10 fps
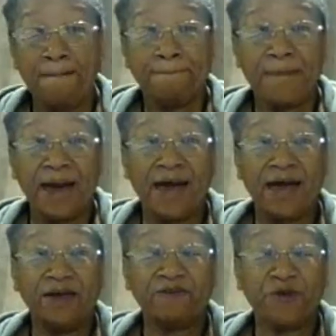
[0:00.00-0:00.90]

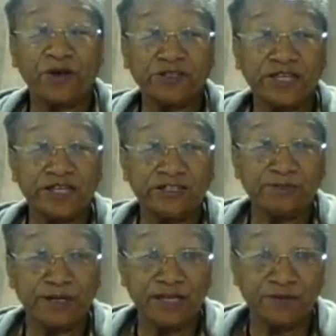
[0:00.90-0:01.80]
My first
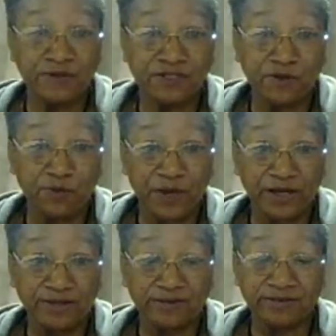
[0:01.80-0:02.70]
husband, he was a
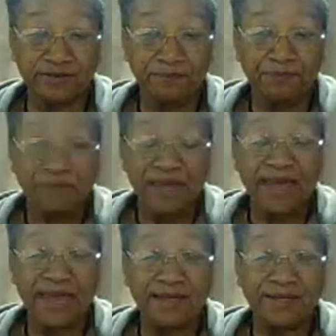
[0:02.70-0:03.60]
welder,
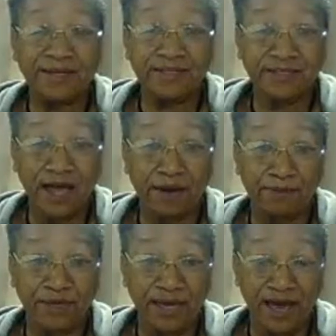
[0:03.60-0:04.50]
and he taught
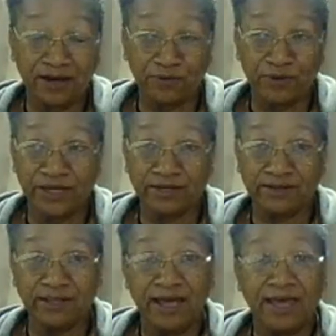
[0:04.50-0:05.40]
me how to weld.